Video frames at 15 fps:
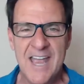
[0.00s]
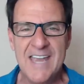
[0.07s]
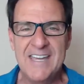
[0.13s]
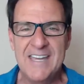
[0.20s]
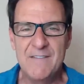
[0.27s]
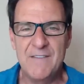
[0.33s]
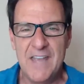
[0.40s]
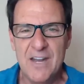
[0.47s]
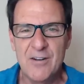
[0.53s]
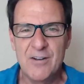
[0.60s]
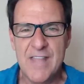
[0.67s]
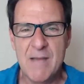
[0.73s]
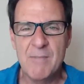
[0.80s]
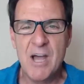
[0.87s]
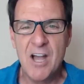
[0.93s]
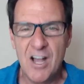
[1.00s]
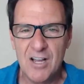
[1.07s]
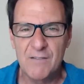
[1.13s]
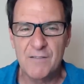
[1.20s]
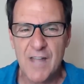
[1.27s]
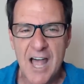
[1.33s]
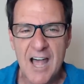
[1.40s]
and give it or them a
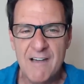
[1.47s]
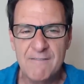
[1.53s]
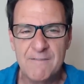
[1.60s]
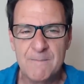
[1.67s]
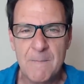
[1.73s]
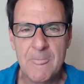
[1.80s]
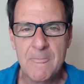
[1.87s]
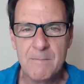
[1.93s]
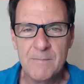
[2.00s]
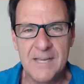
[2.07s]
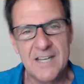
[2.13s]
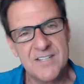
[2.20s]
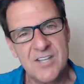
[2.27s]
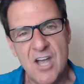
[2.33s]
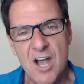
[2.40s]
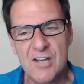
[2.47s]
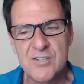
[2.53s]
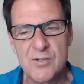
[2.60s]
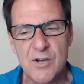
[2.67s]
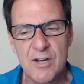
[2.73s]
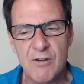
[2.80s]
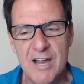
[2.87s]
hug of love because
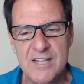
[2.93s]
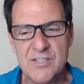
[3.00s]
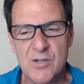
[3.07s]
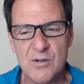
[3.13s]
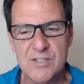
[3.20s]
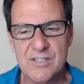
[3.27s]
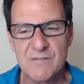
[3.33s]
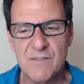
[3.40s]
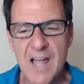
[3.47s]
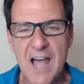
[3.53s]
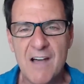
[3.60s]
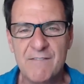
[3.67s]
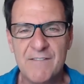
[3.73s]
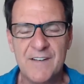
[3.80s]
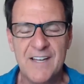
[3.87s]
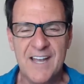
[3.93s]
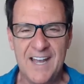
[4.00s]
hugs are a great source of love.